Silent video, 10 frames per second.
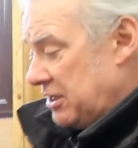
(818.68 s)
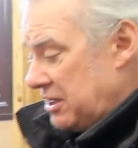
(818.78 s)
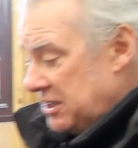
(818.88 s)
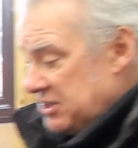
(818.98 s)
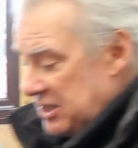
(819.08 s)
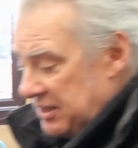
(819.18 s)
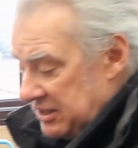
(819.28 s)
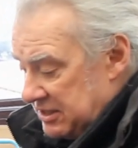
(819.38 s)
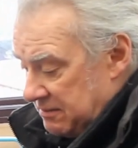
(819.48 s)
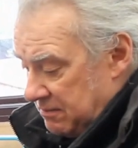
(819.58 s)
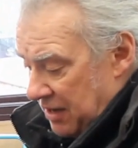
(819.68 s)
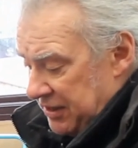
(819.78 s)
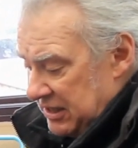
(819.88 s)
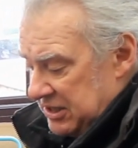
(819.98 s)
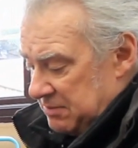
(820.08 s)
you can see this. I
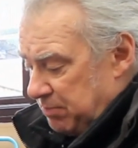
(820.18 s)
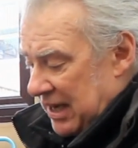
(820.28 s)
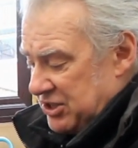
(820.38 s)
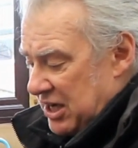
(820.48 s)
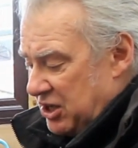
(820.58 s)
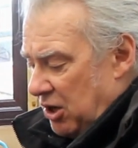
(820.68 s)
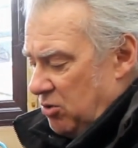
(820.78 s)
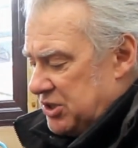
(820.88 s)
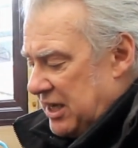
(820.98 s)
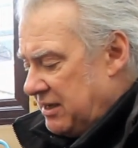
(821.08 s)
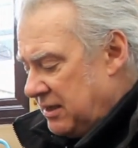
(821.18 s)
think this is plastic coating.